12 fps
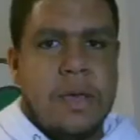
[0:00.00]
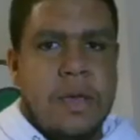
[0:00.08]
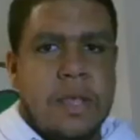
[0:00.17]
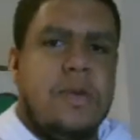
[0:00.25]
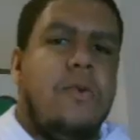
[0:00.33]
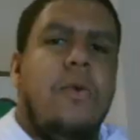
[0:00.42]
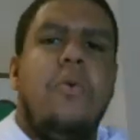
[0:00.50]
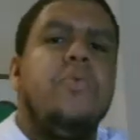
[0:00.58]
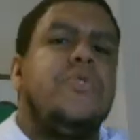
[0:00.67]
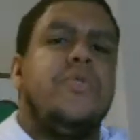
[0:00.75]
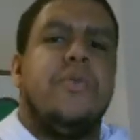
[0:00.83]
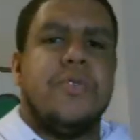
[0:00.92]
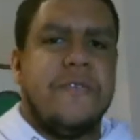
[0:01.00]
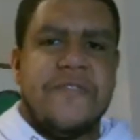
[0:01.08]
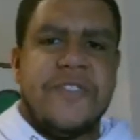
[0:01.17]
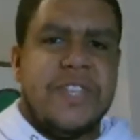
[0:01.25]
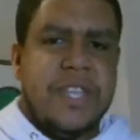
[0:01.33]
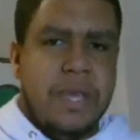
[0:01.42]
There are all sorts of
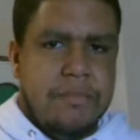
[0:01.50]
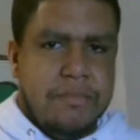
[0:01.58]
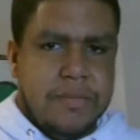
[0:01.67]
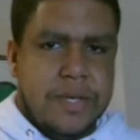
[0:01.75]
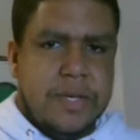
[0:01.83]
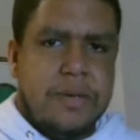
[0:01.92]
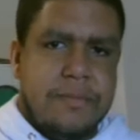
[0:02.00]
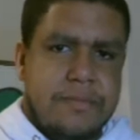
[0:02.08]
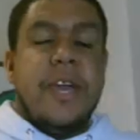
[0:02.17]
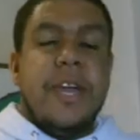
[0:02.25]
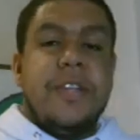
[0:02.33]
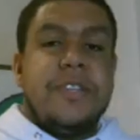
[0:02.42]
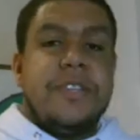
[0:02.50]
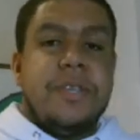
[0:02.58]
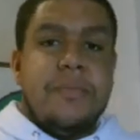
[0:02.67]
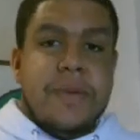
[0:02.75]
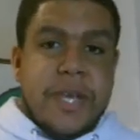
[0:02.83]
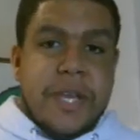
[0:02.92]
sims. Each
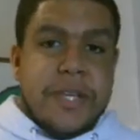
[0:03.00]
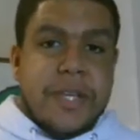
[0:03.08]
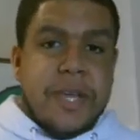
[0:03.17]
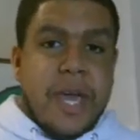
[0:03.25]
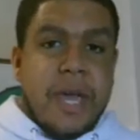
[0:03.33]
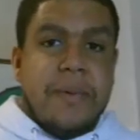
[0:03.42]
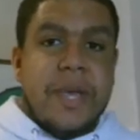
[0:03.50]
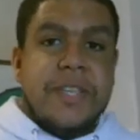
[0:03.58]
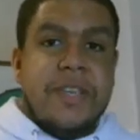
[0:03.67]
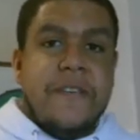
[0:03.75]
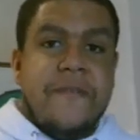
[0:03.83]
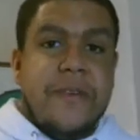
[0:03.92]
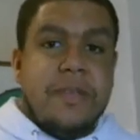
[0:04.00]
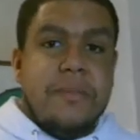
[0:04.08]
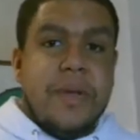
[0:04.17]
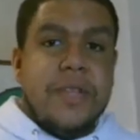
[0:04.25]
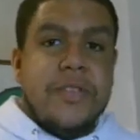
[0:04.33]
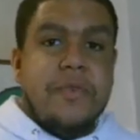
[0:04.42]
simulation game has their
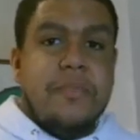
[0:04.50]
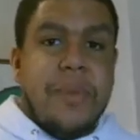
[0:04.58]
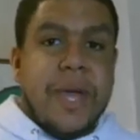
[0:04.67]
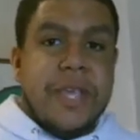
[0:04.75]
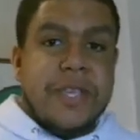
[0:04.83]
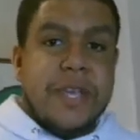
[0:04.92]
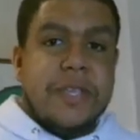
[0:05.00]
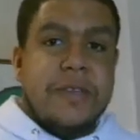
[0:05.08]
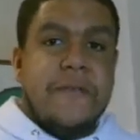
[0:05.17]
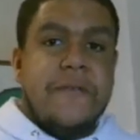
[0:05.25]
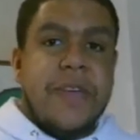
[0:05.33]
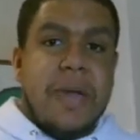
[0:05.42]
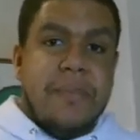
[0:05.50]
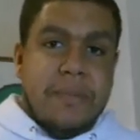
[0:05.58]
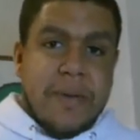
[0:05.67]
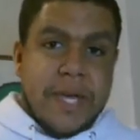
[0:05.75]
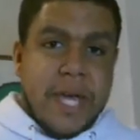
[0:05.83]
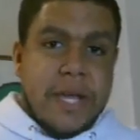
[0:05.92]
fundamental basics of
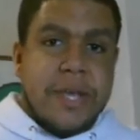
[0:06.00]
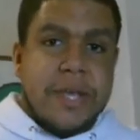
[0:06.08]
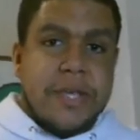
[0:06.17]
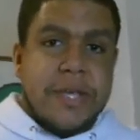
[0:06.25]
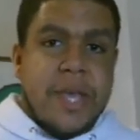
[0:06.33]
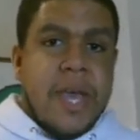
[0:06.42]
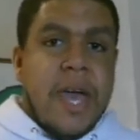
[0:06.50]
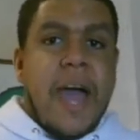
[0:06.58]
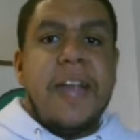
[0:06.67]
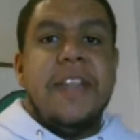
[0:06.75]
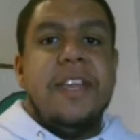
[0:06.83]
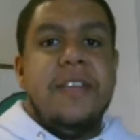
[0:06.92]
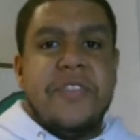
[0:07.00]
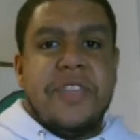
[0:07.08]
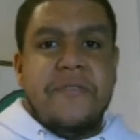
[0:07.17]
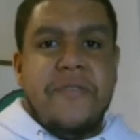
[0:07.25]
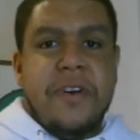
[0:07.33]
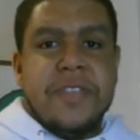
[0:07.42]
gaming mechanics and
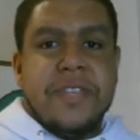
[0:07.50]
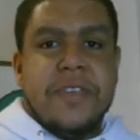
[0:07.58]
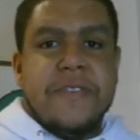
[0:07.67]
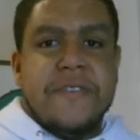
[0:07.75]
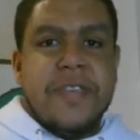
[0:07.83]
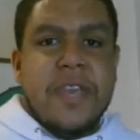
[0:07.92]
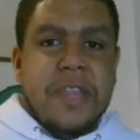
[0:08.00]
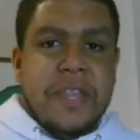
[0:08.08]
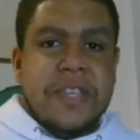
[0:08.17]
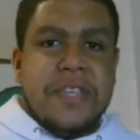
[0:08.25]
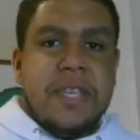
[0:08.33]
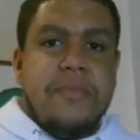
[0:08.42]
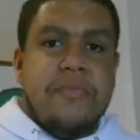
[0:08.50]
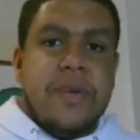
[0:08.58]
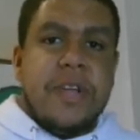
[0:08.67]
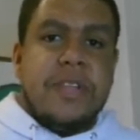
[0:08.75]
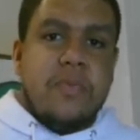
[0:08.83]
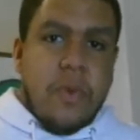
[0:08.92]
innovative ideas that
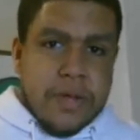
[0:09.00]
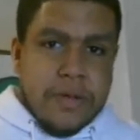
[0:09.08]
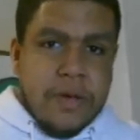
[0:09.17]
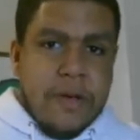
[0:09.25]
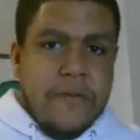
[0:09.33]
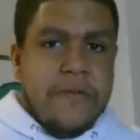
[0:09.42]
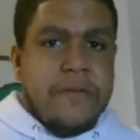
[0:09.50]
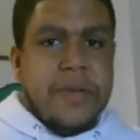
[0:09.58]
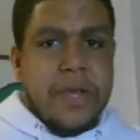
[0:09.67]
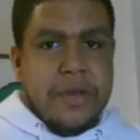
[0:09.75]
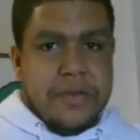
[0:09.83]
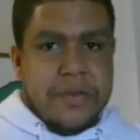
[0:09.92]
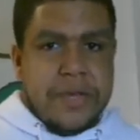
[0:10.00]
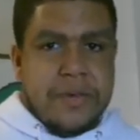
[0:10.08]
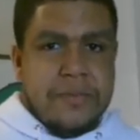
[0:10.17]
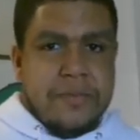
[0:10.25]
separate one from the others.